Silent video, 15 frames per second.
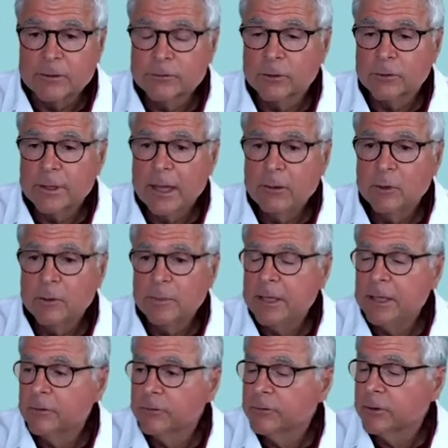So they would be
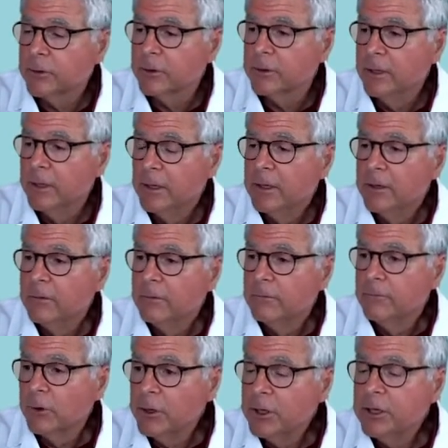considered
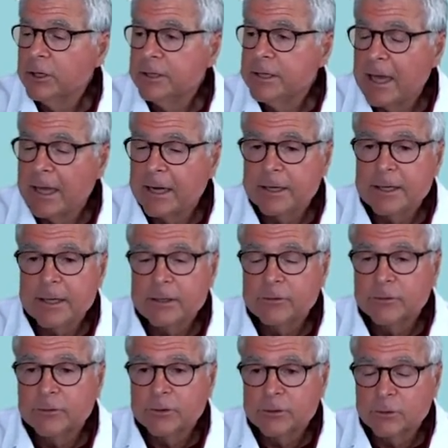very good
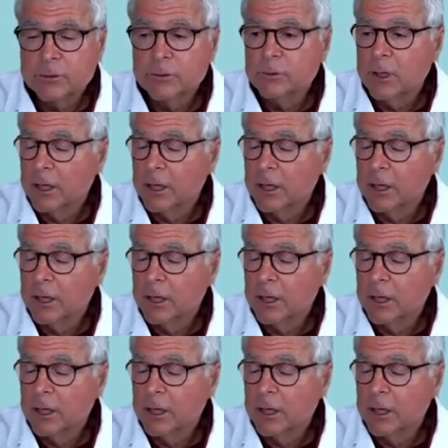candidates to